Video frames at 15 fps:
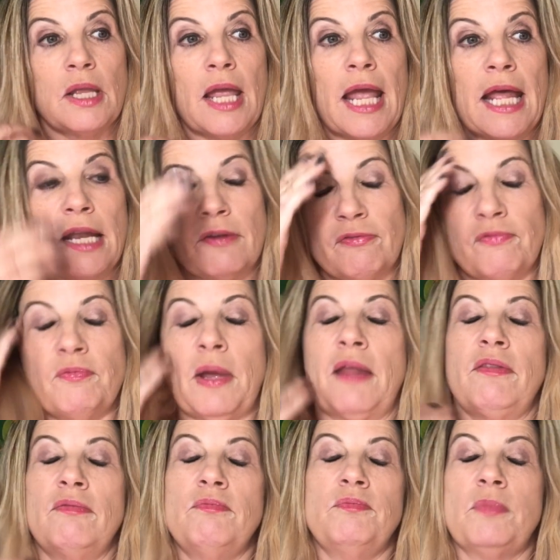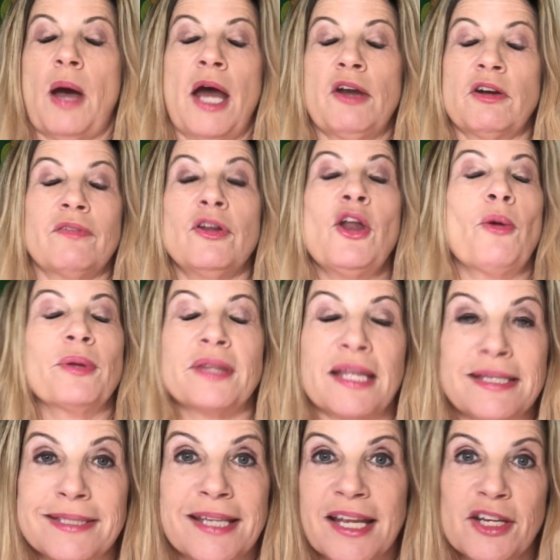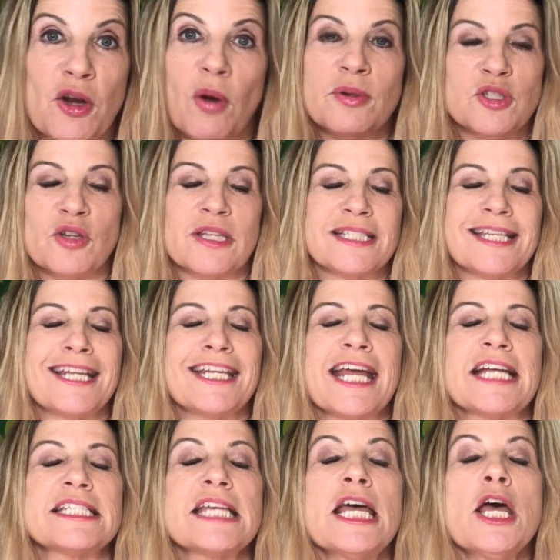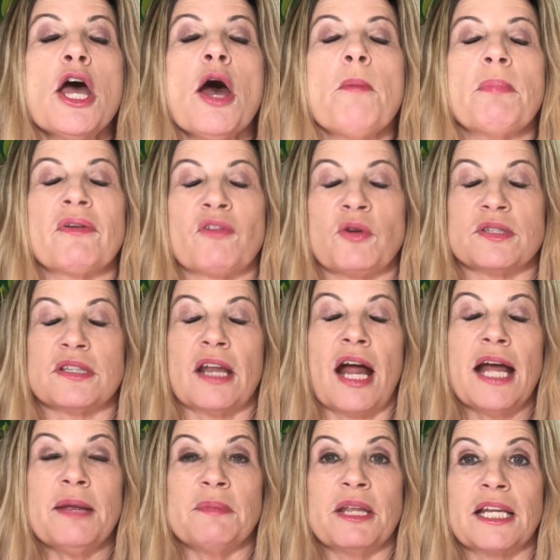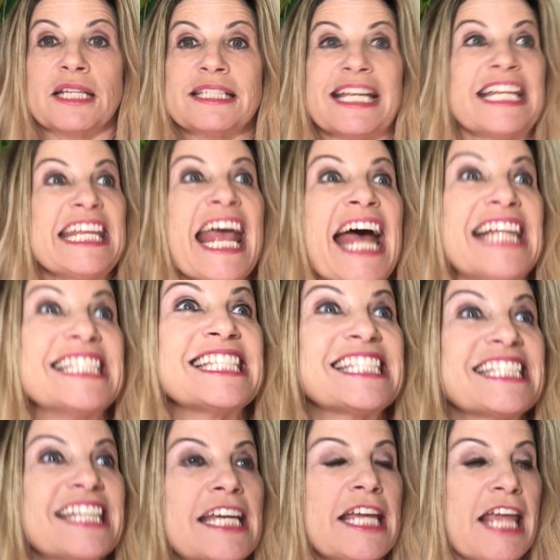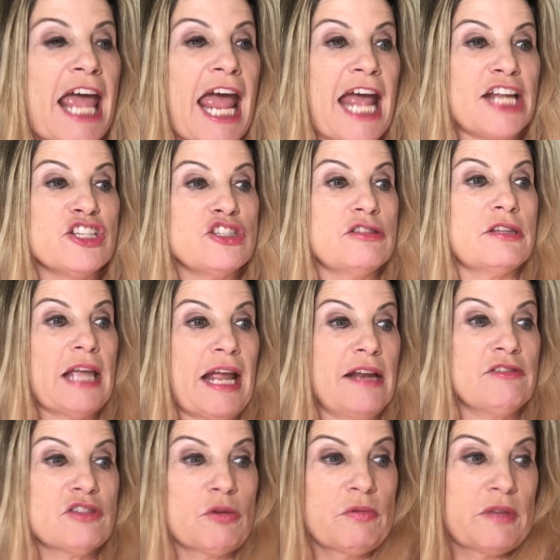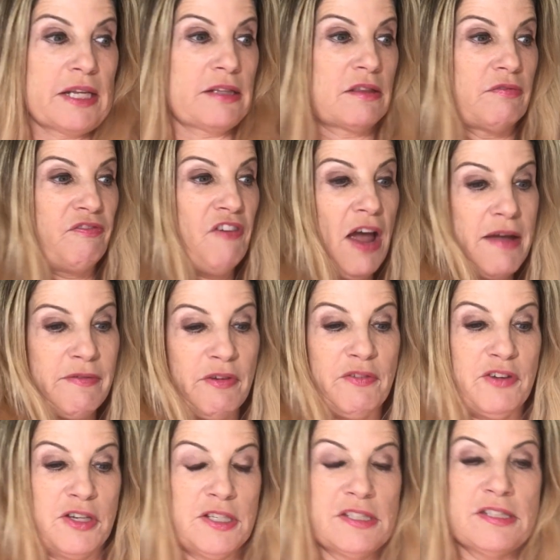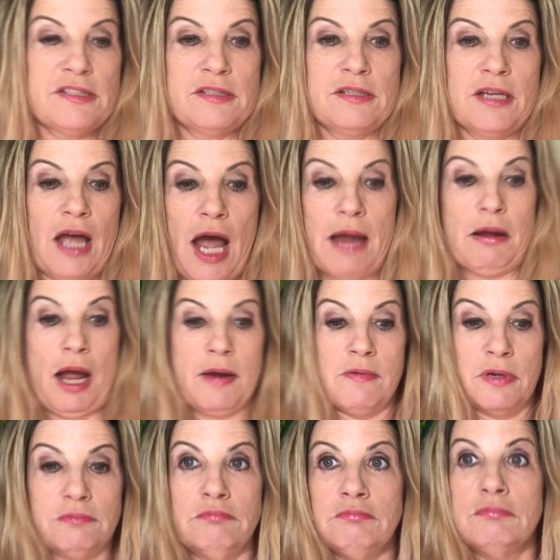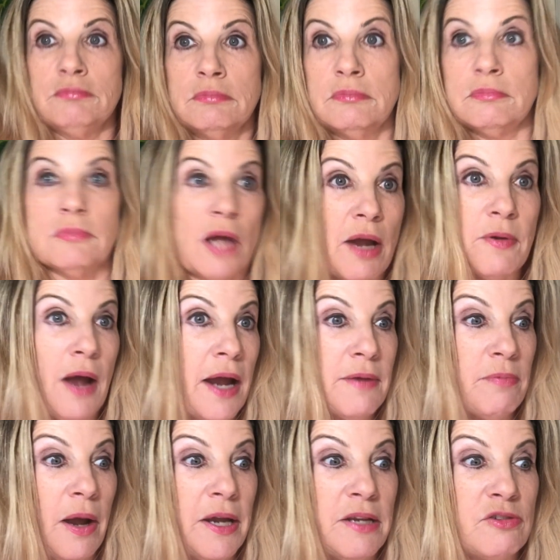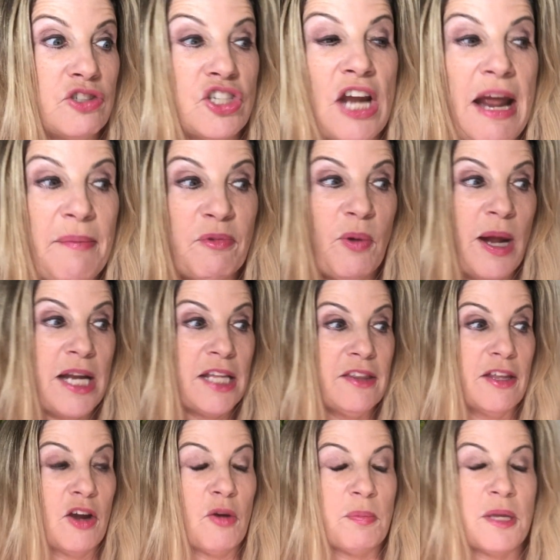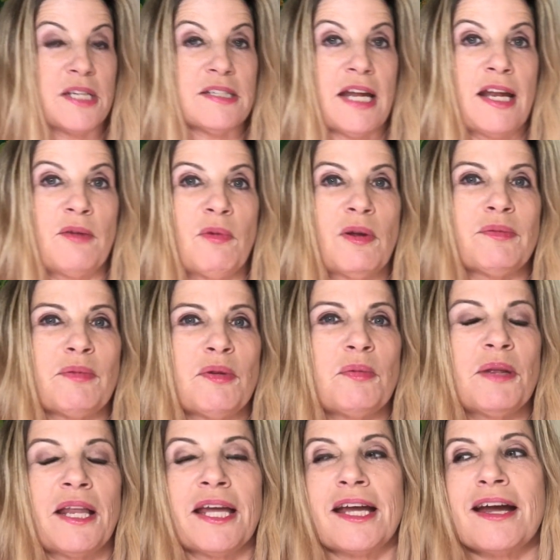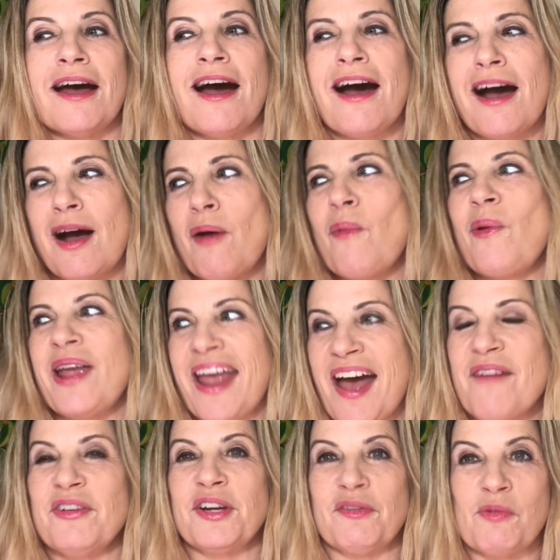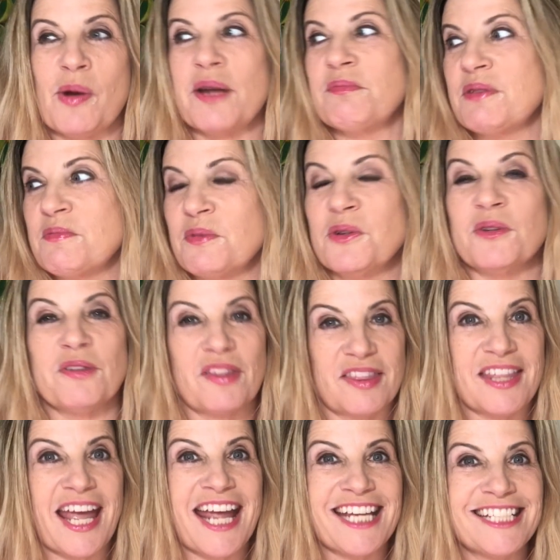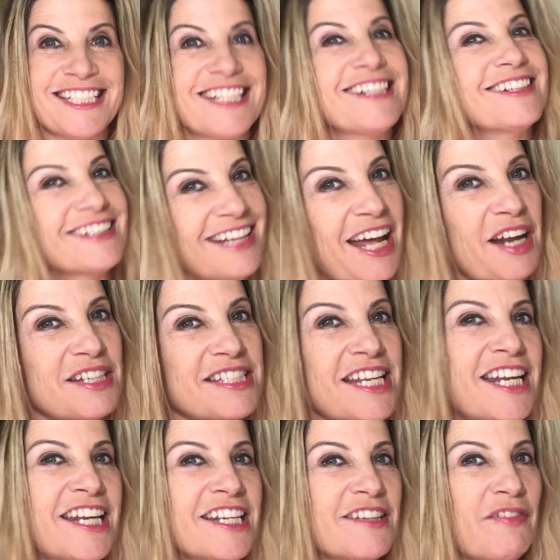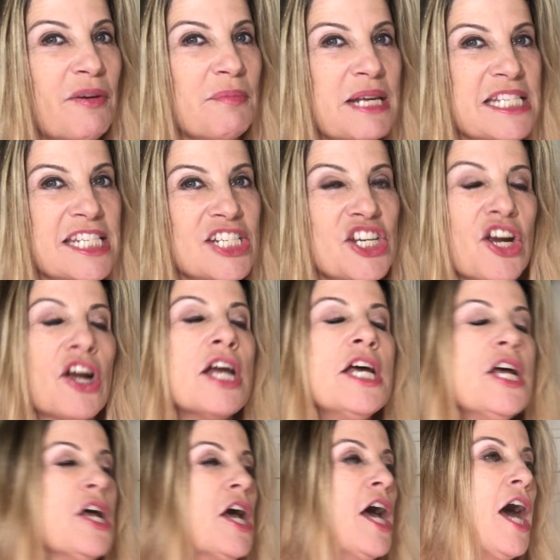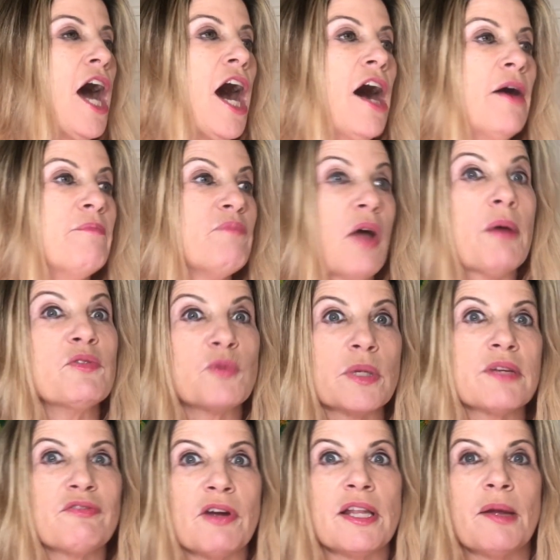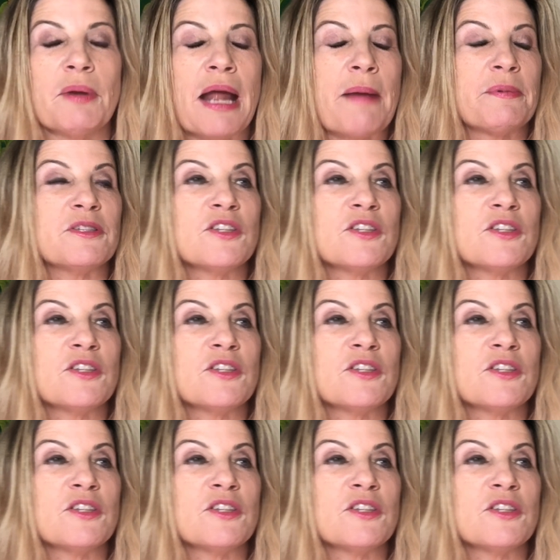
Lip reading: And I don't even know what they said. No, I'm sure they said yes. But of course, then I immediately said yes. And so like the five of us, I jammed right in there because I didn't want them to be like, we have enough white people, thanks. Kind of sending a different message here. I was really afraid that would happen.